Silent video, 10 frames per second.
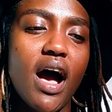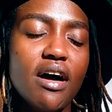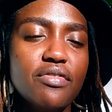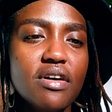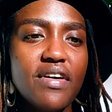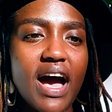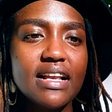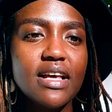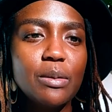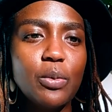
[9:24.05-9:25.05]
have you ever had
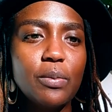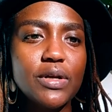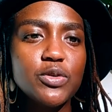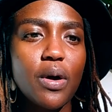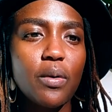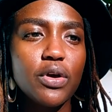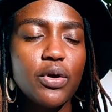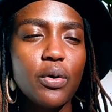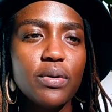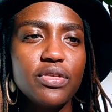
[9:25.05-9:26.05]
that moment where
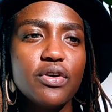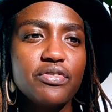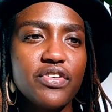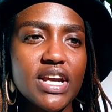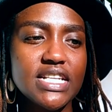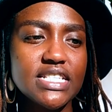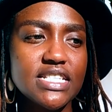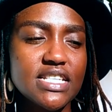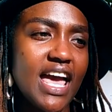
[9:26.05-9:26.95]
you're with your friends